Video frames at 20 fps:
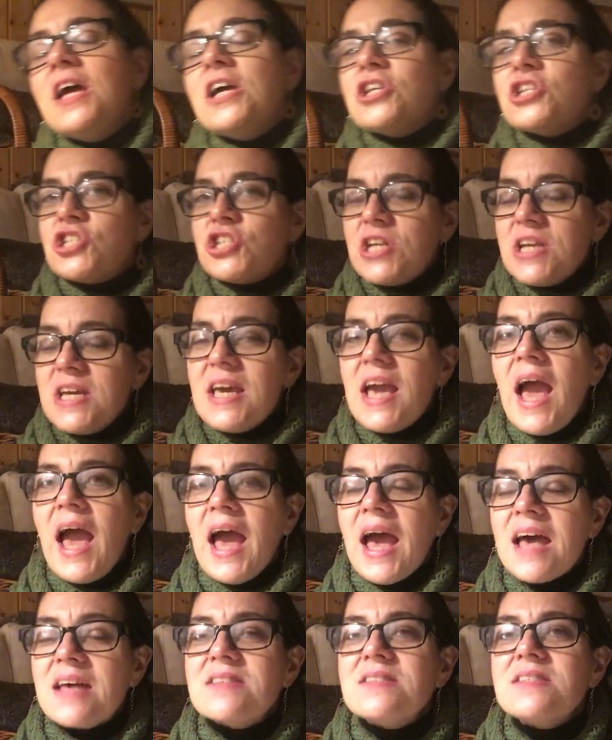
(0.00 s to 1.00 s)
she
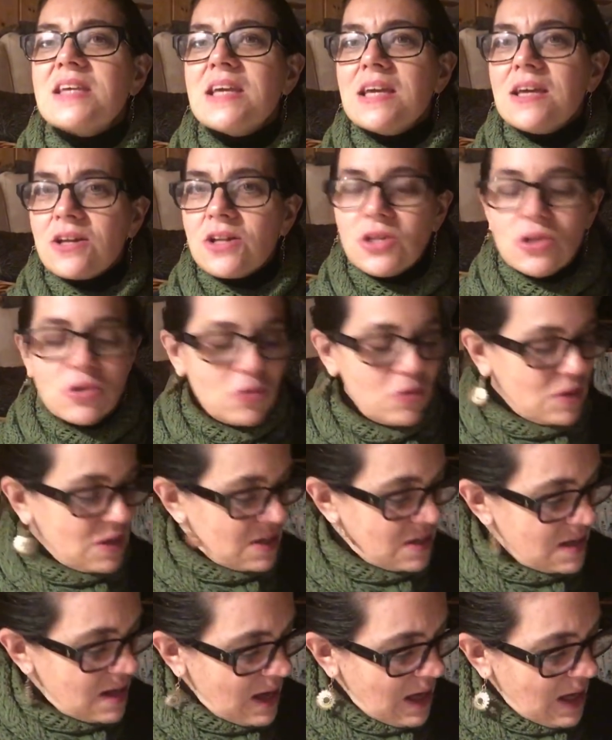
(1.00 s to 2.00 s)
has
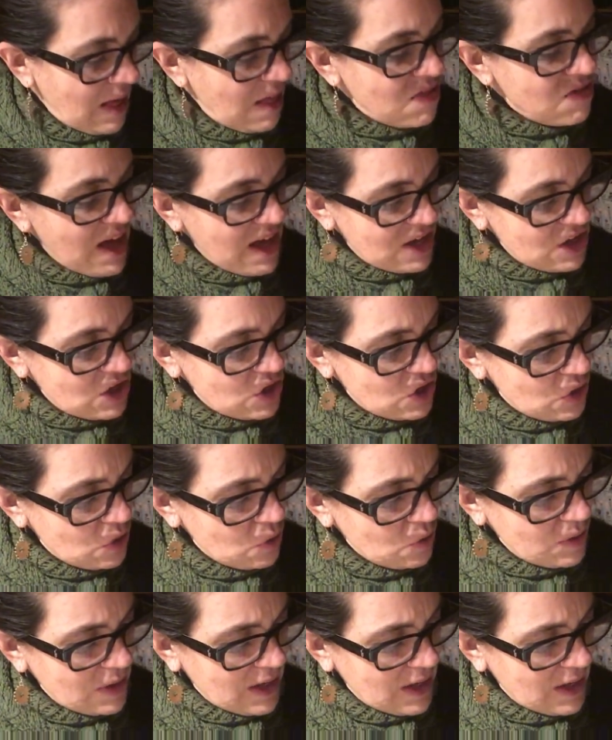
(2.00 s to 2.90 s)
included that you